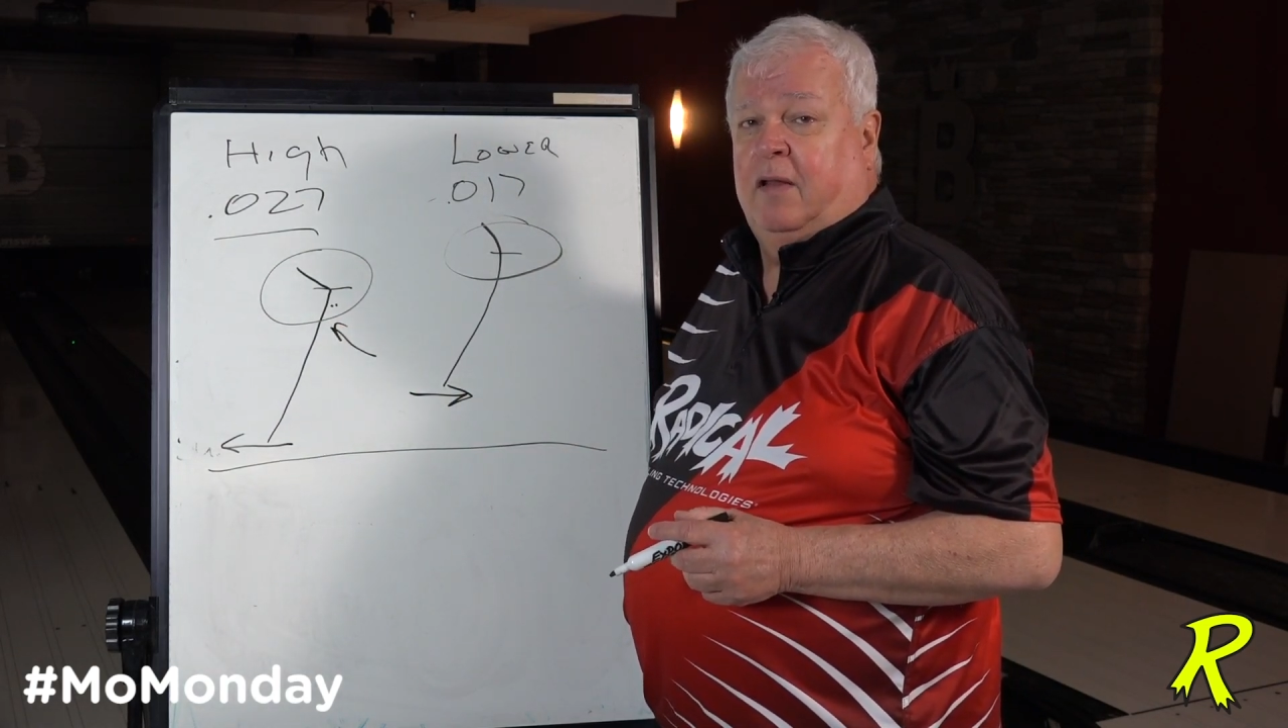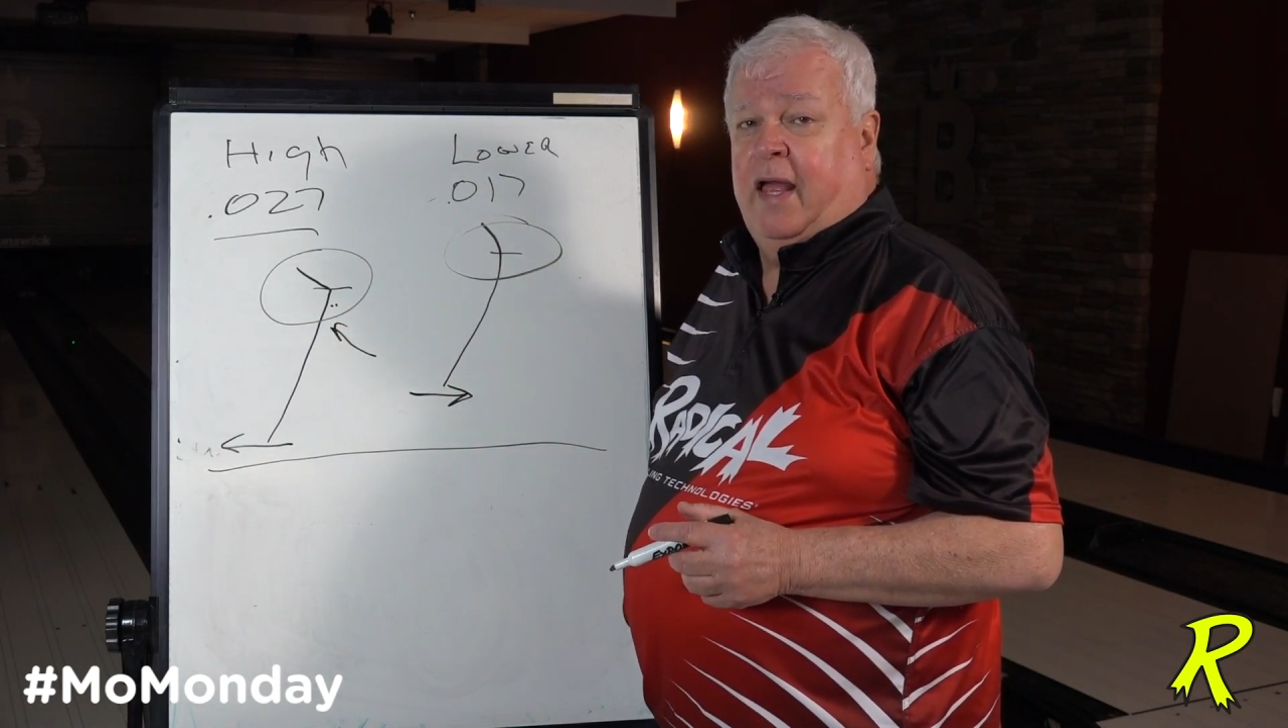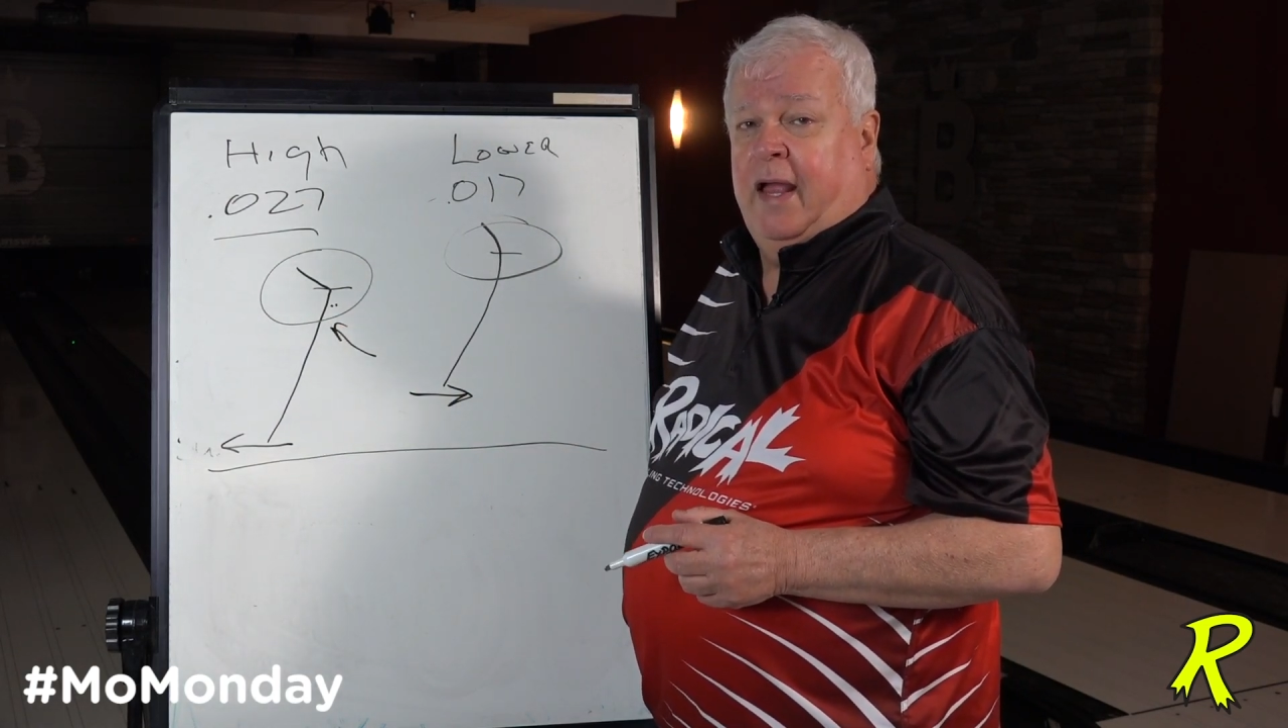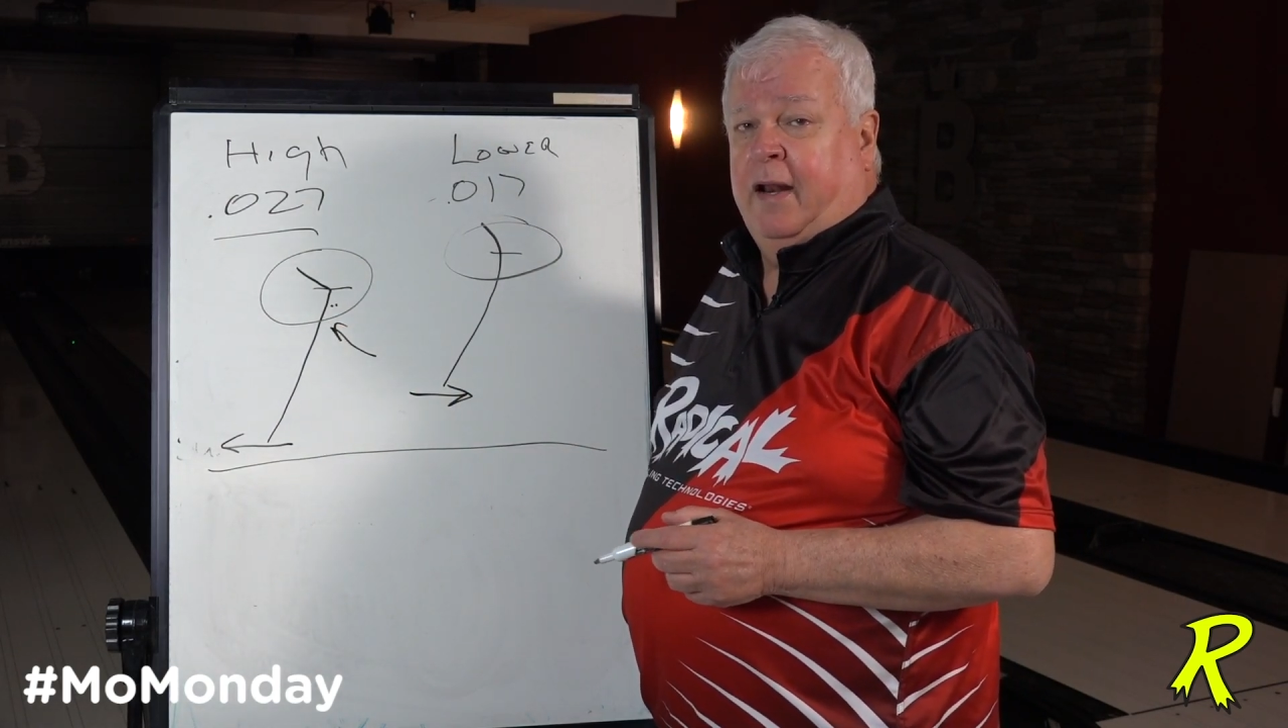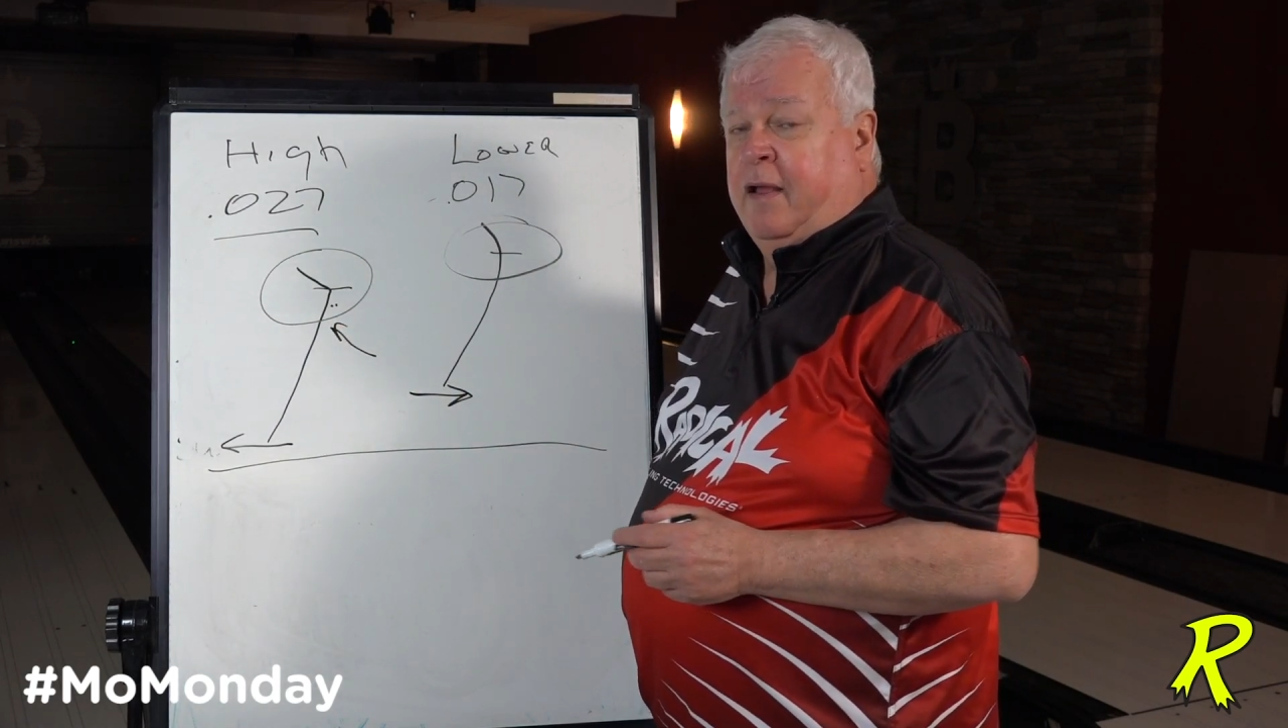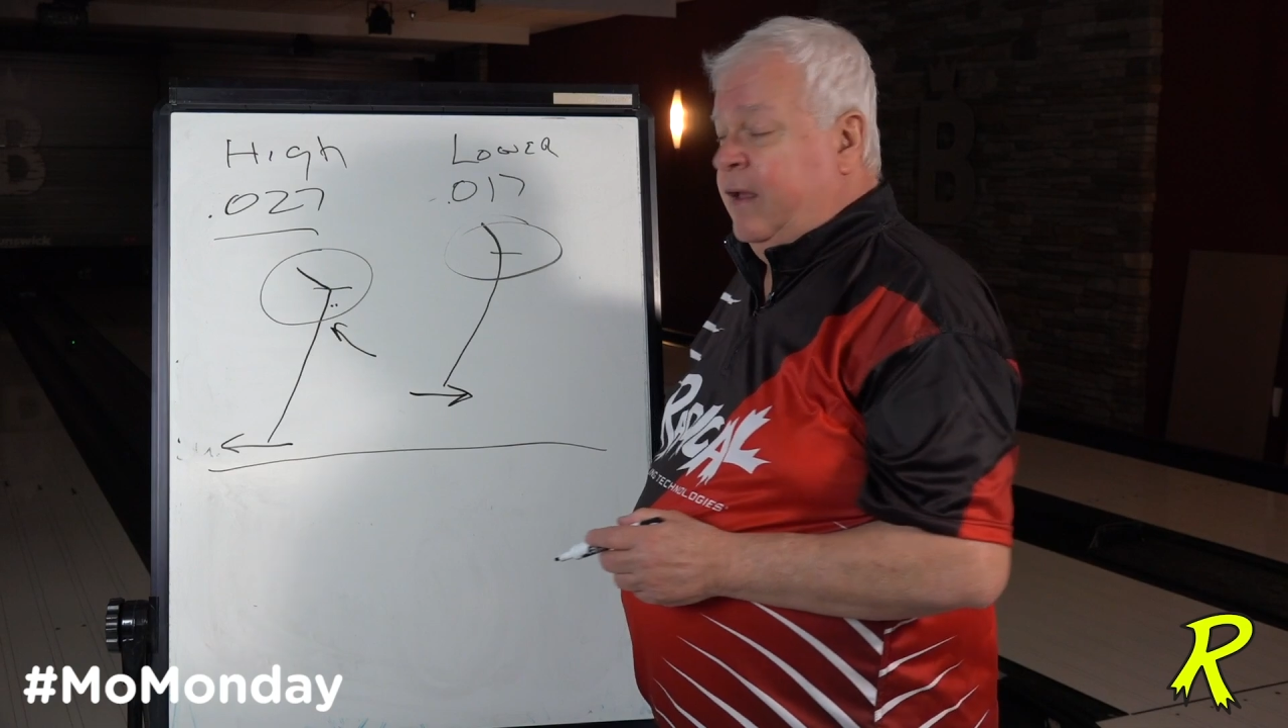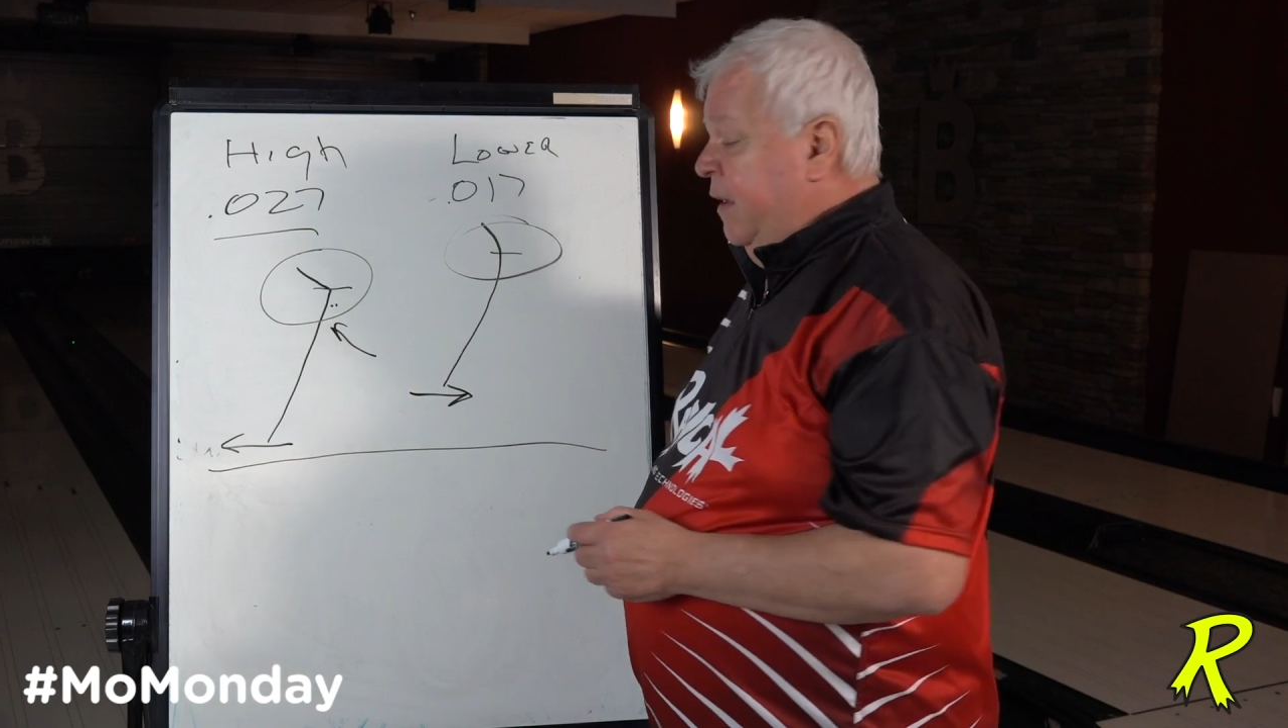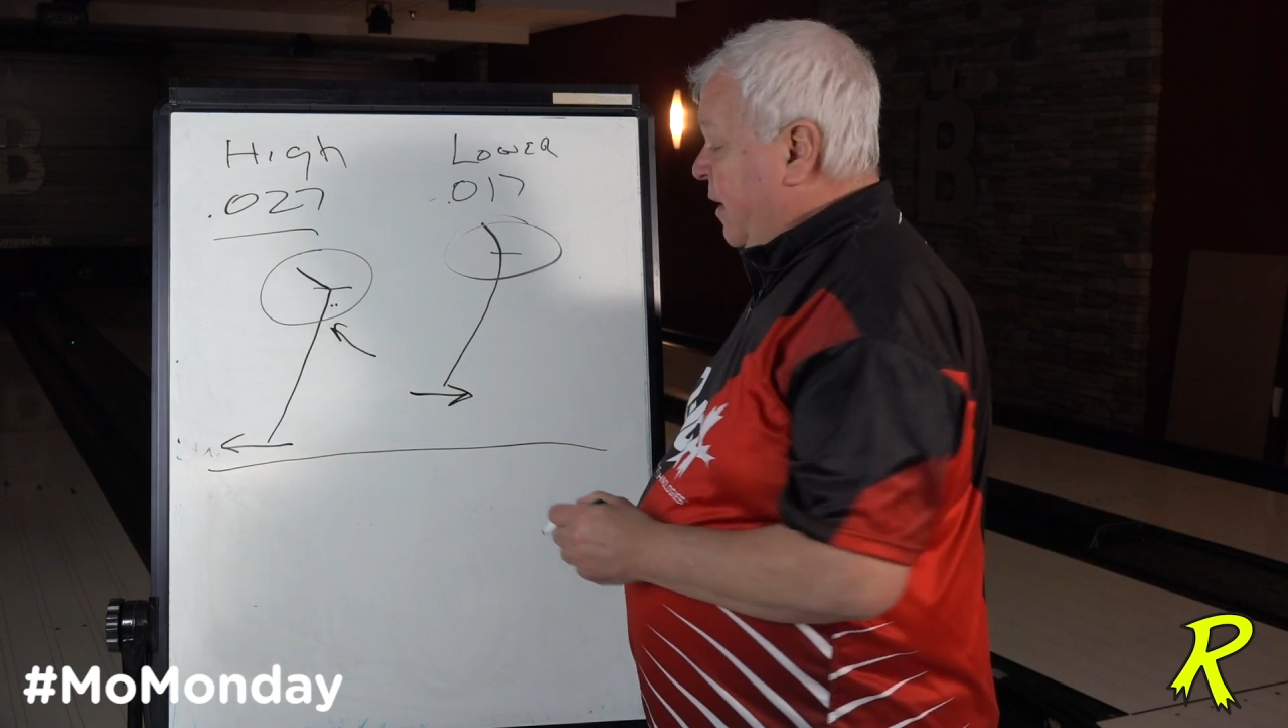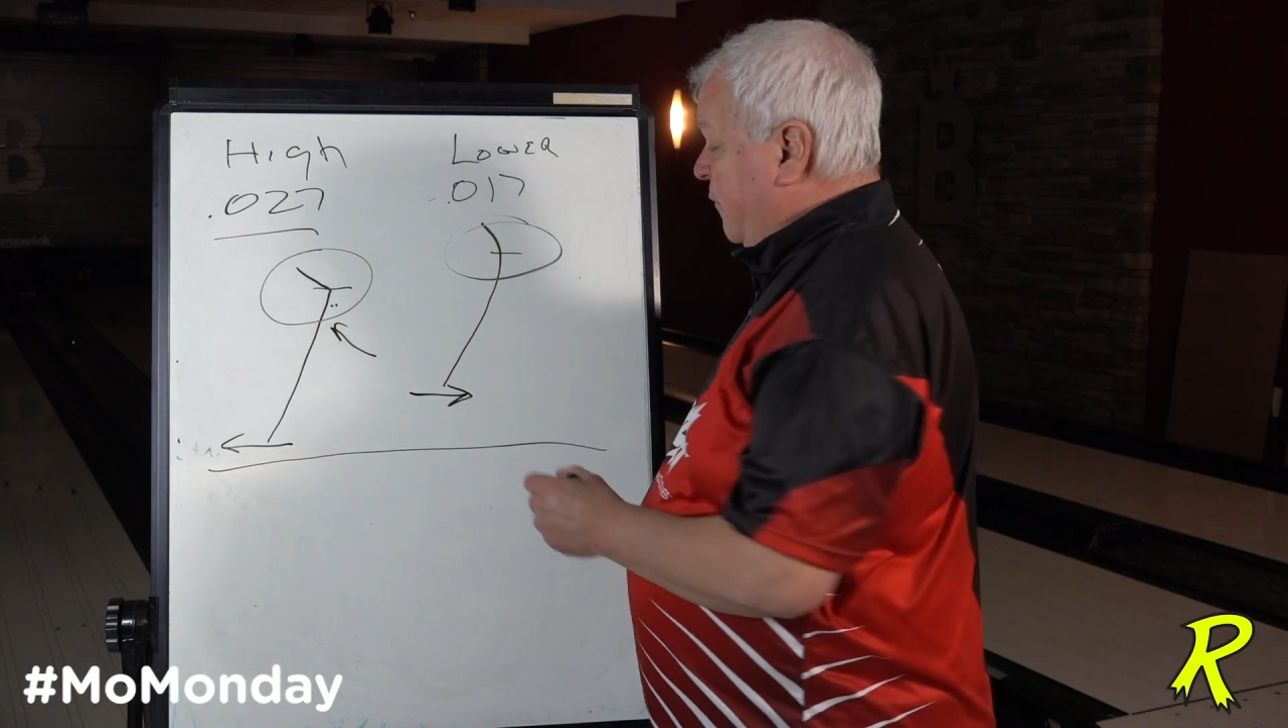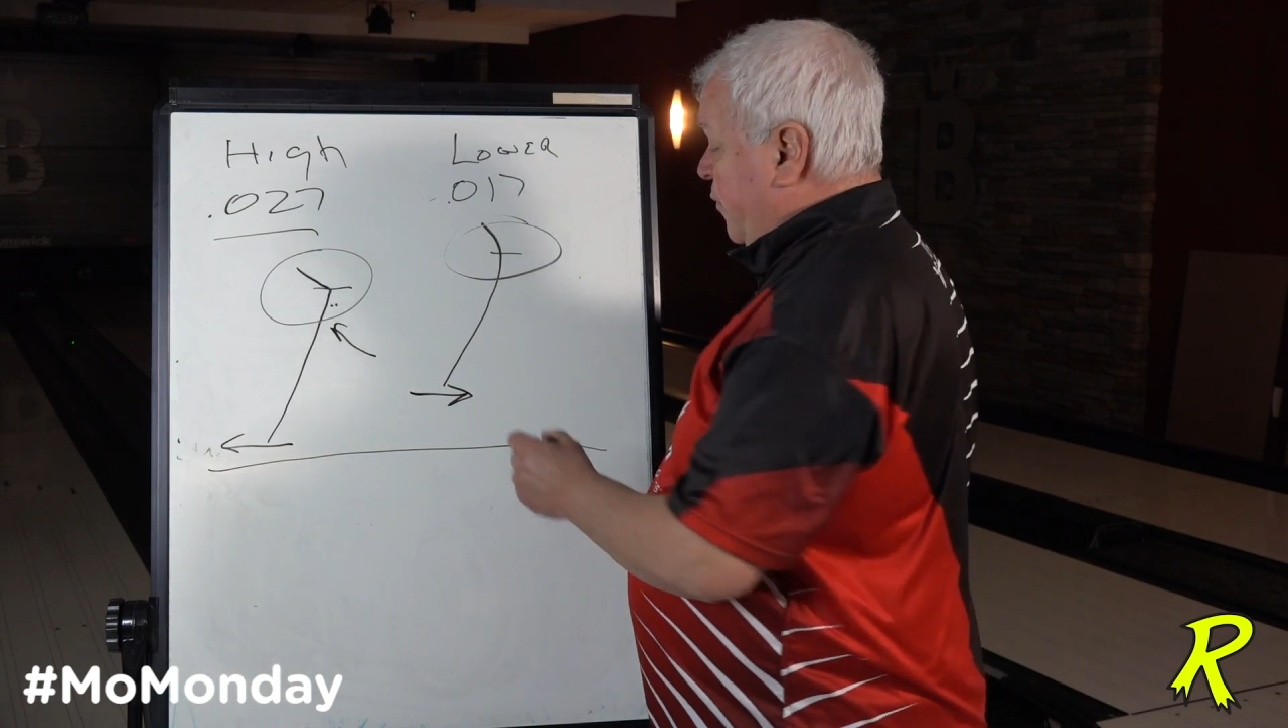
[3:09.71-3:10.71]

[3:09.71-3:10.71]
lane. If